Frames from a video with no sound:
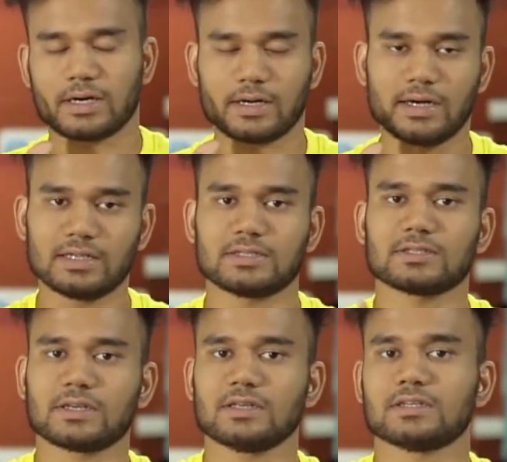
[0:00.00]

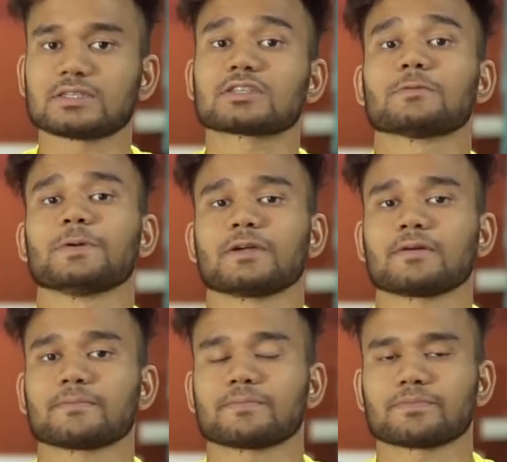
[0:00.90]
unnecessary
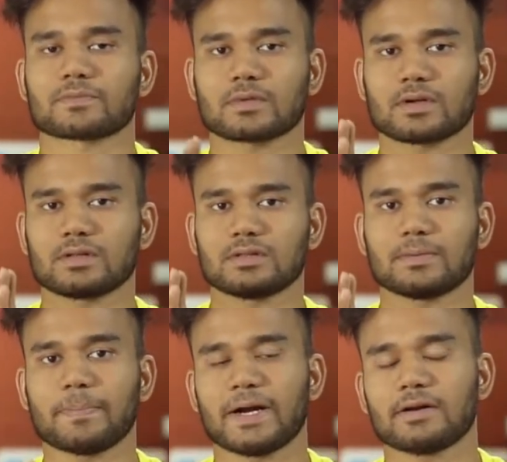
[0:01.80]
disturbing the
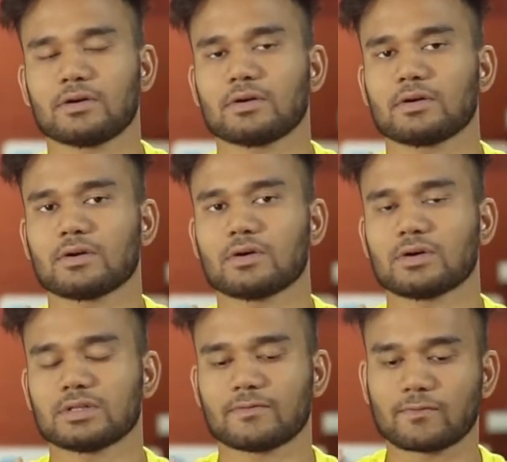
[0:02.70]
pattern,
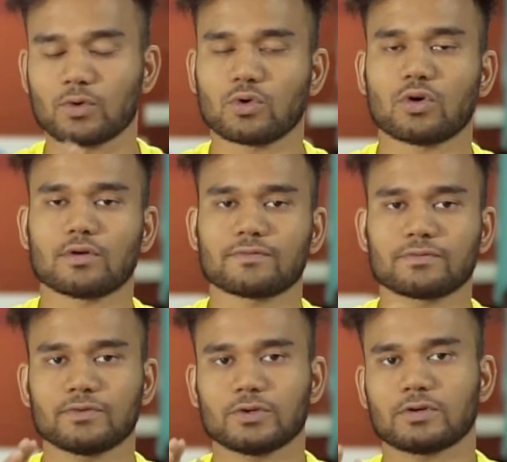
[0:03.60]
the flow of
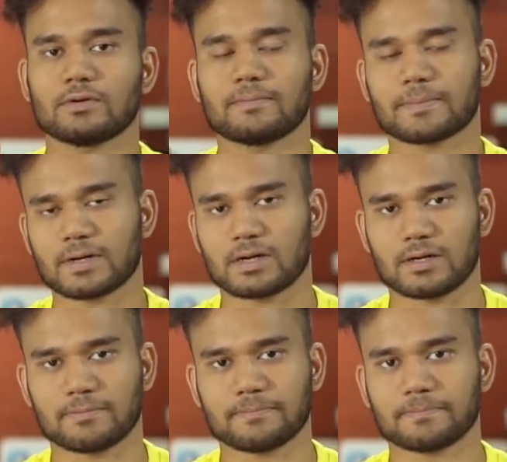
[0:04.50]
your
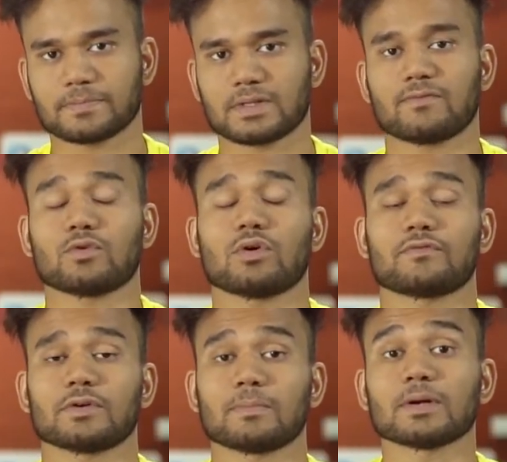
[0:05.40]
prana, flow
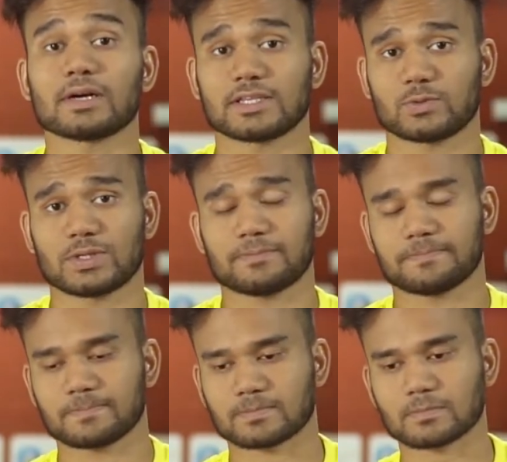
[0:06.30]
of your blood as well.
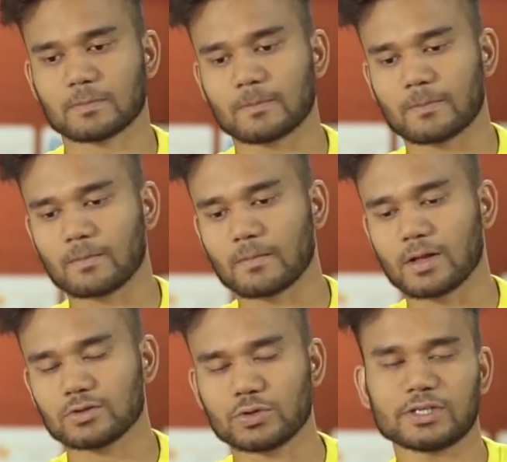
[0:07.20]

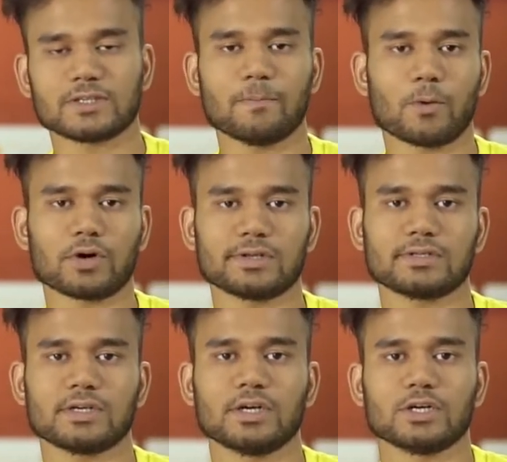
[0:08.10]
So it is
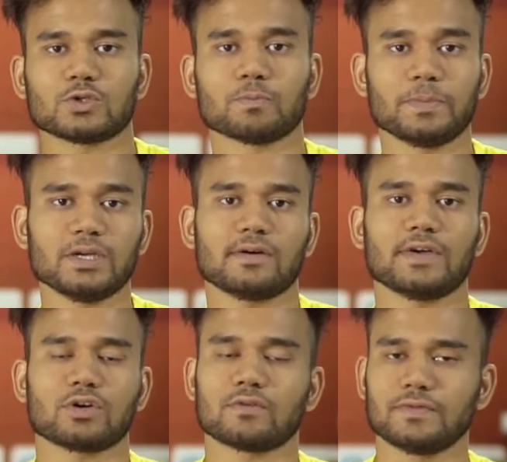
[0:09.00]
important to be
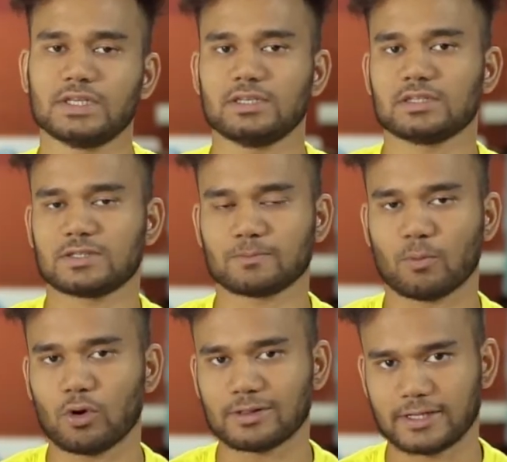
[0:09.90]
aware of these
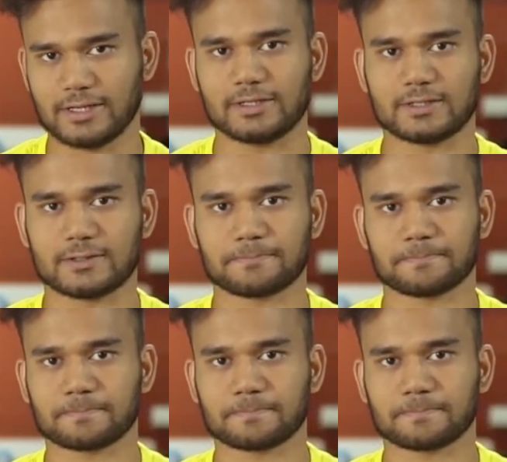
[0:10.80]
small things.